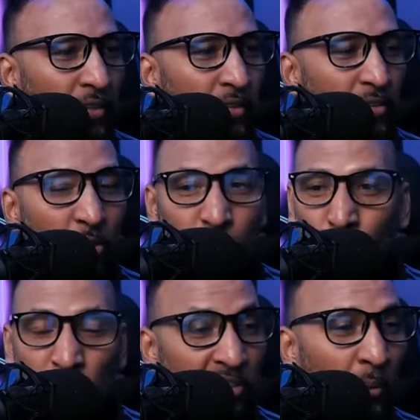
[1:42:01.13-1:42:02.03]
So,
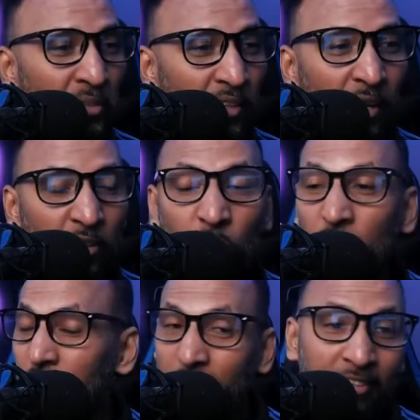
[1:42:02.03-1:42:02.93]
folks,
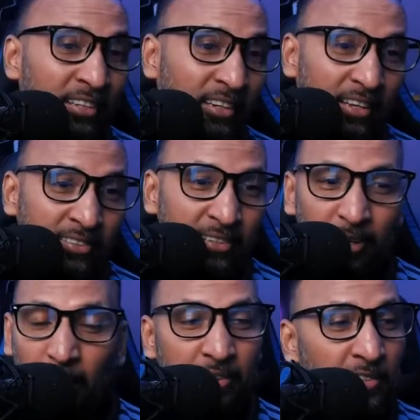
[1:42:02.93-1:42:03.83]
listen, let's see.
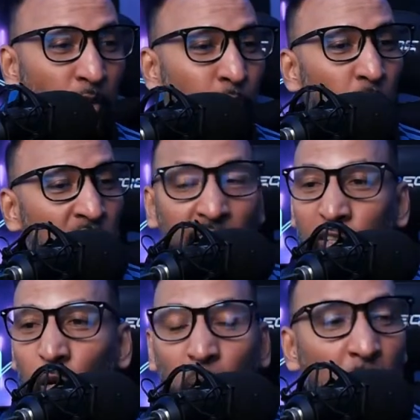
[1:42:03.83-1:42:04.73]
Let's see, folks.
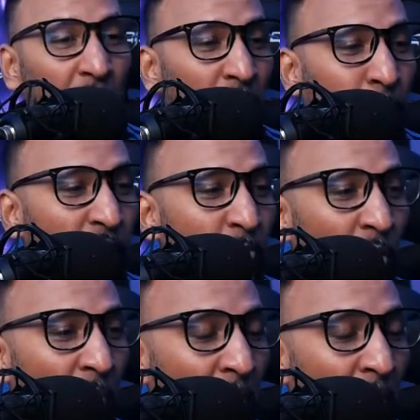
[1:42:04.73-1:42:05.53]
TikTok people, Facebook